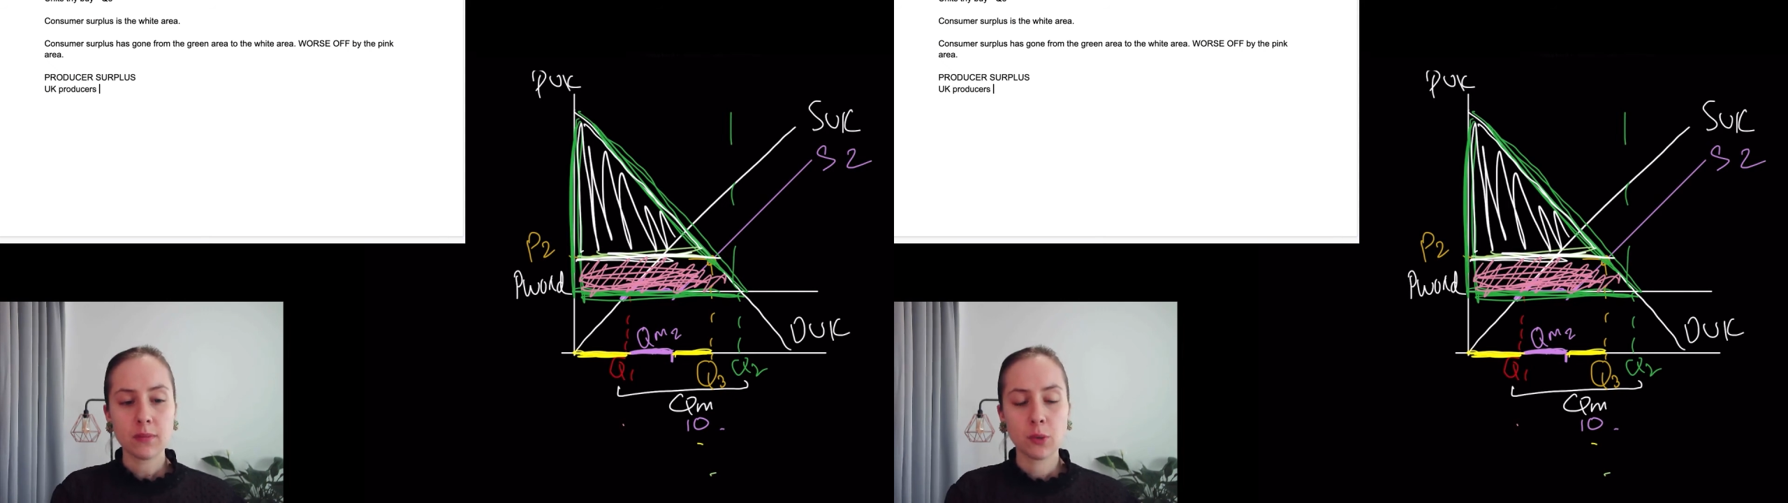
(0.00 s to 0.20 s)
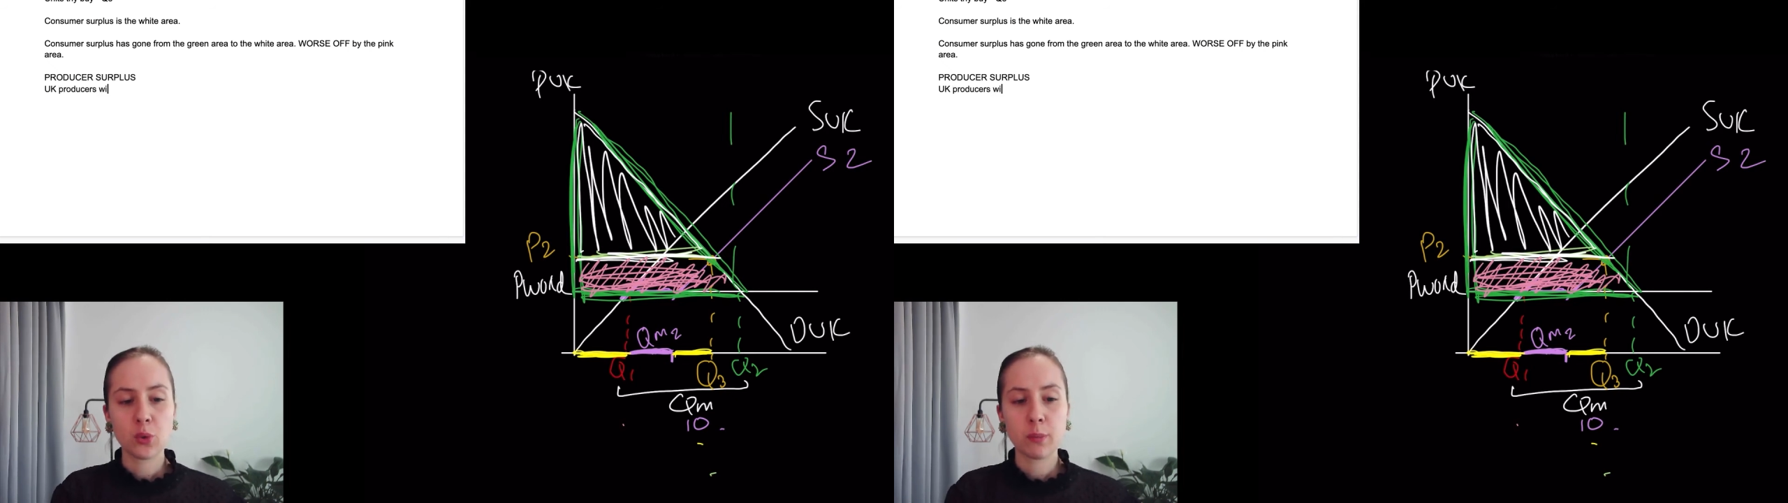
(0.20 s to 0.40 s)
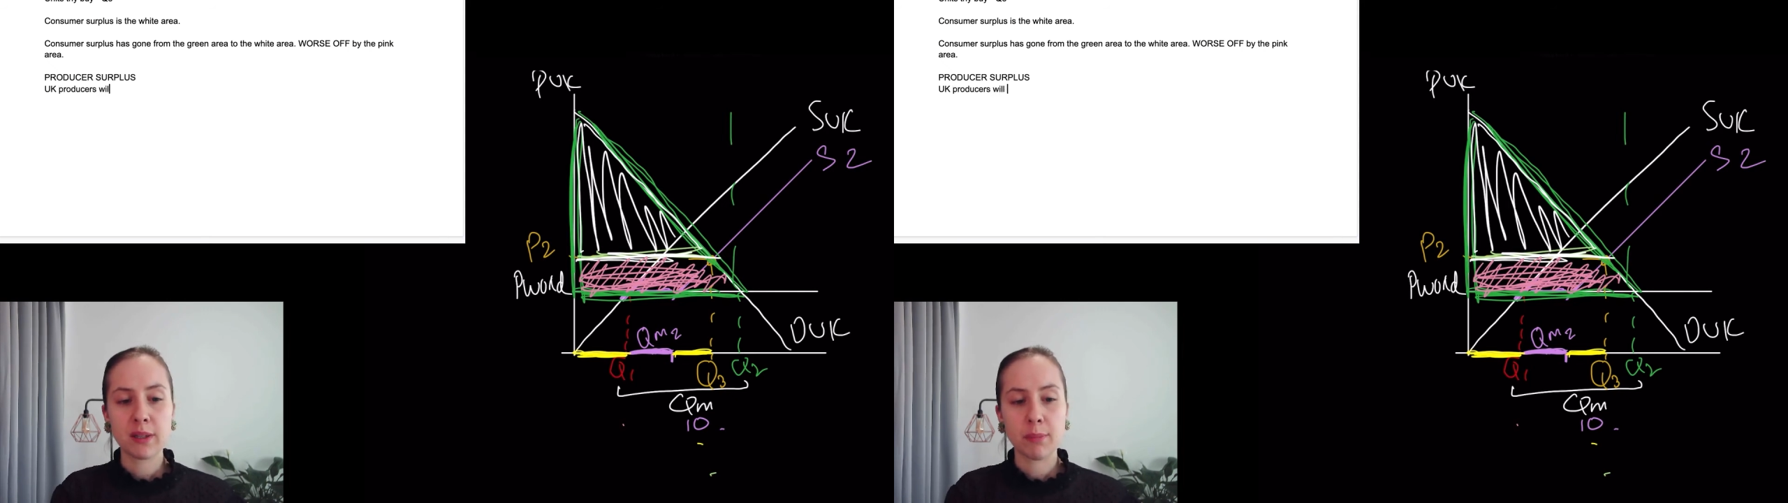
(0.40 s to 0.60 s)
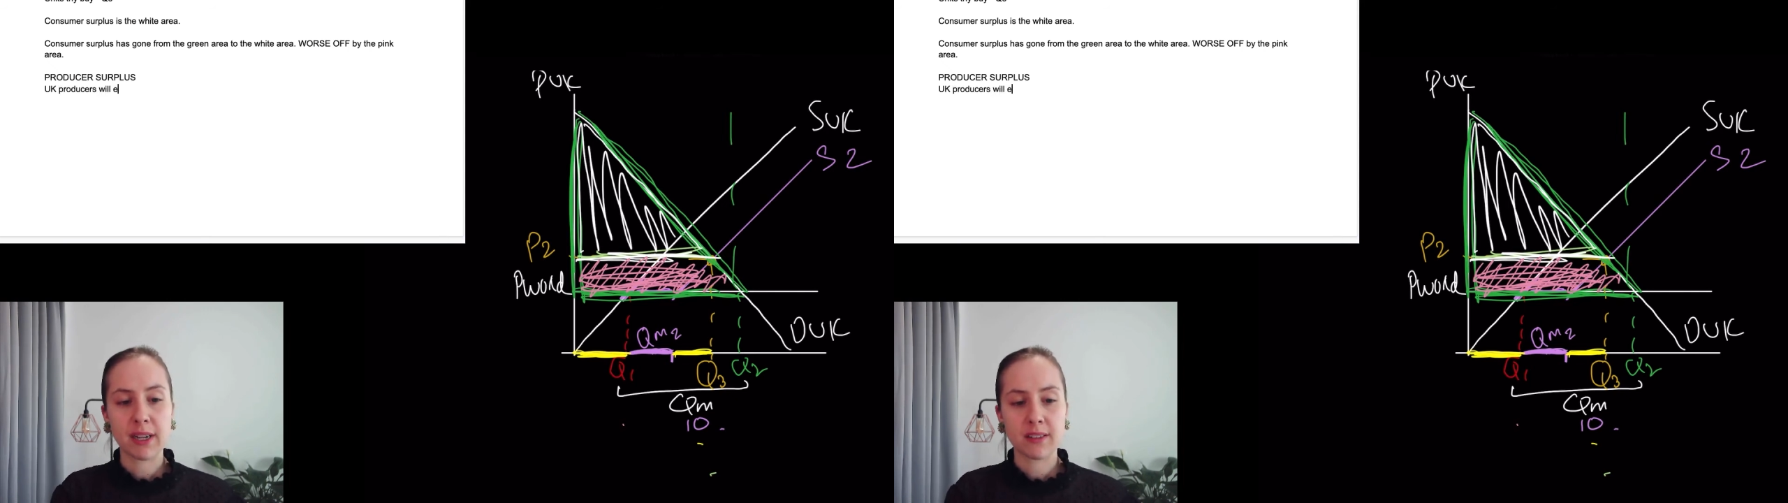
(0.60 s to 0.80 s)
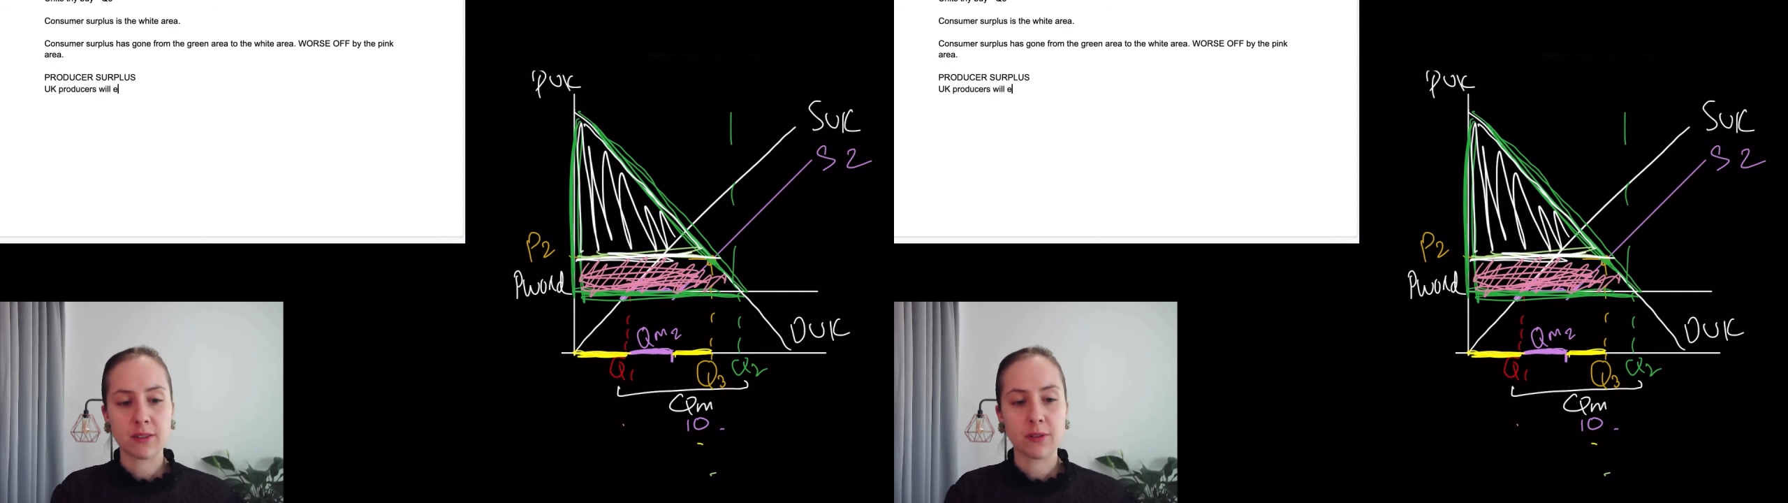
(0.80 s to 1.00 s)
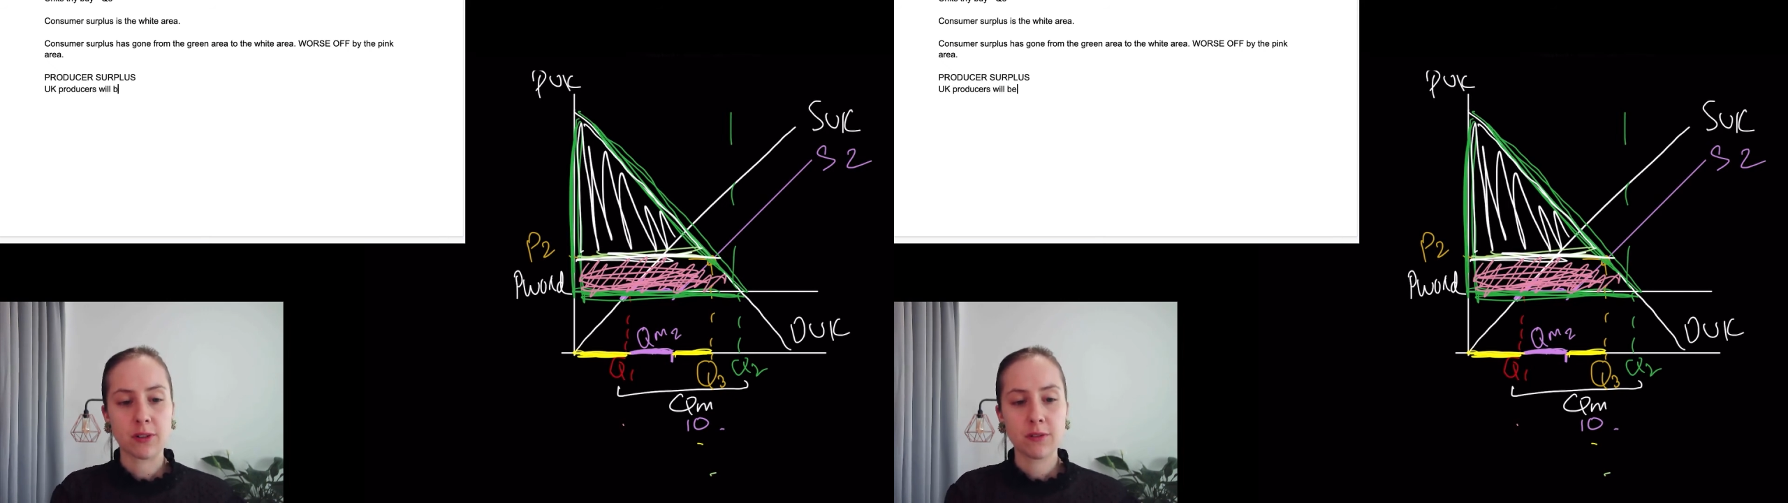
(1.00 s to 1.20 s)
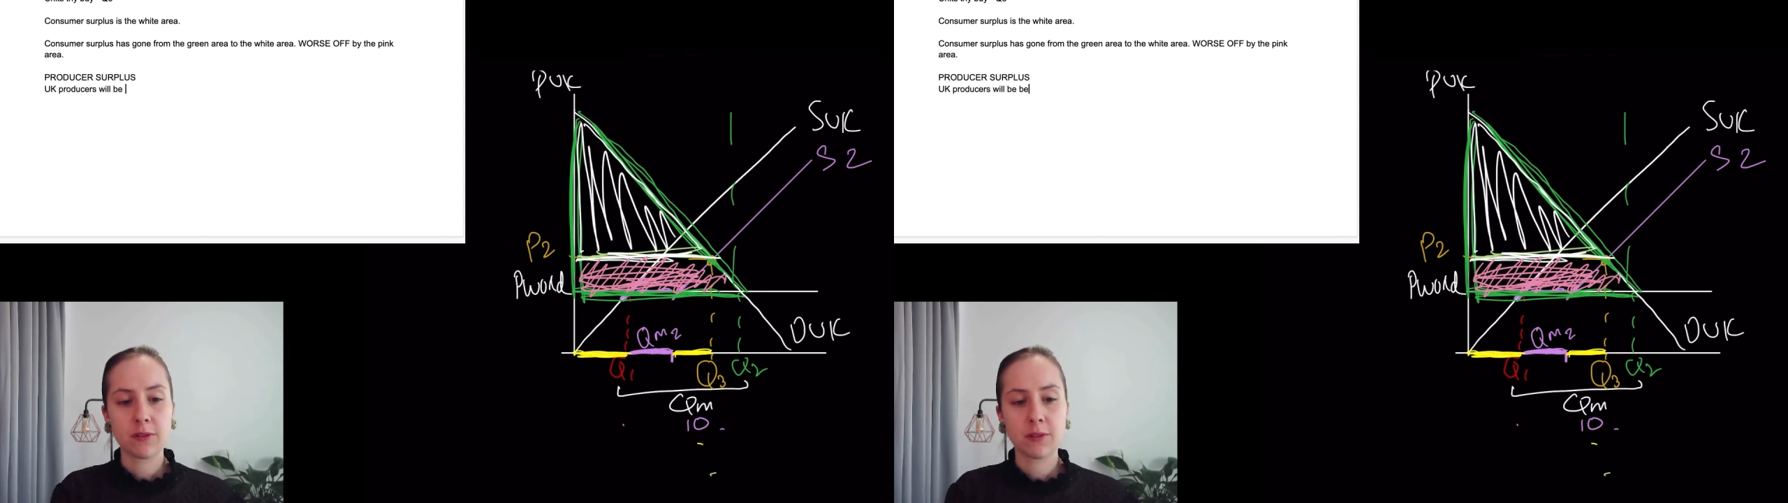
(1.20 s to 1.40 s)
will be better off